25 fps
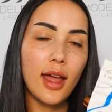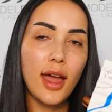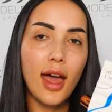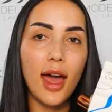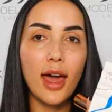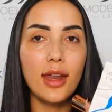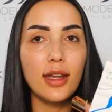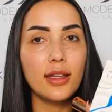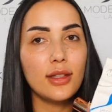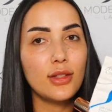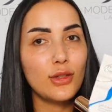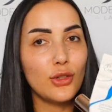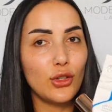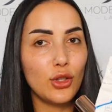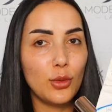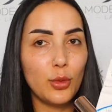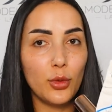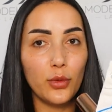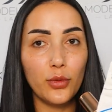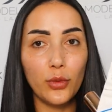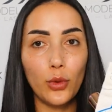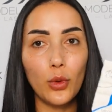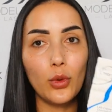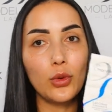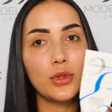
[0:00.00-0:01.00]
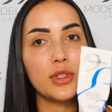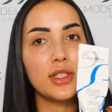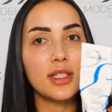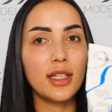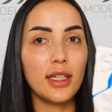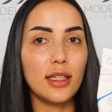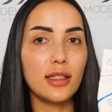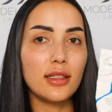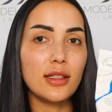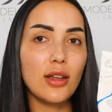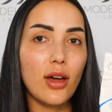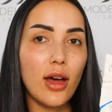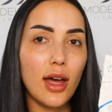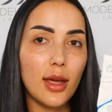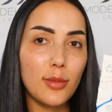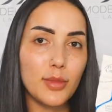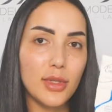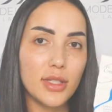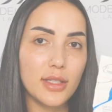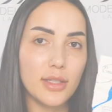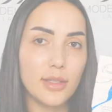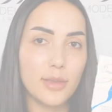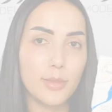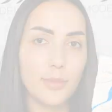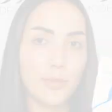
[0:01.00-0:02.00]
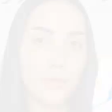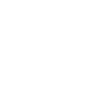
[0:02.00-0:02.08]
and it's suitable for all skin types.